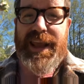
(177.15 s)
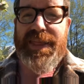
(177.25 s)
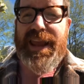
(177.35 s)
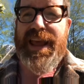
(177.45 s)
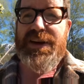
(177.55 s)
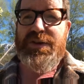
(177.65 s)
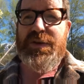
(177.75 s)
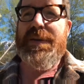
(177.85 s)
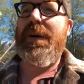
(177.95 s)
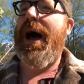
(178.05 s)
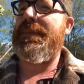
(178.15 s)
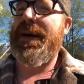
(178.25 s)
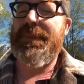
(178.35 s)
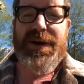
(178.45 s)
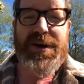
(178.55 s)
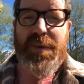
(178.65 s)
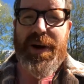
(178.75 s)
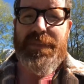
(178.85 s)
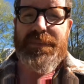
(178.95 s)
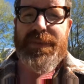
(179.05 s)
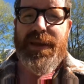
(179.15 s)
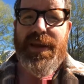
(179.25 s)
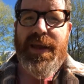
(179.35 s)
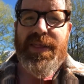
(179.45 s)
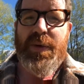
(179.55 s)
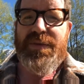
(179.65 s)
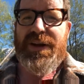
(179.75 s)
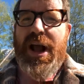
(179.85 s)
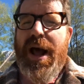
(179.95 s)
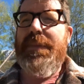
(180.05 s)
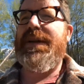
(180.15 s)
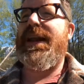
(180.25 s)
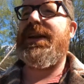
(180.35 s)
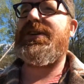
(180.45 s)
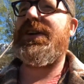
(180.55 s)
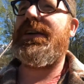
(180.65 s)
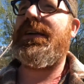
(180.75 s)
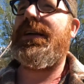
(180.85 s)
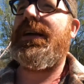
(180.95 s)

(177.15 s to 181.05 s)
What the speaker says: and they had a tree pop up out of nowhere that was a combination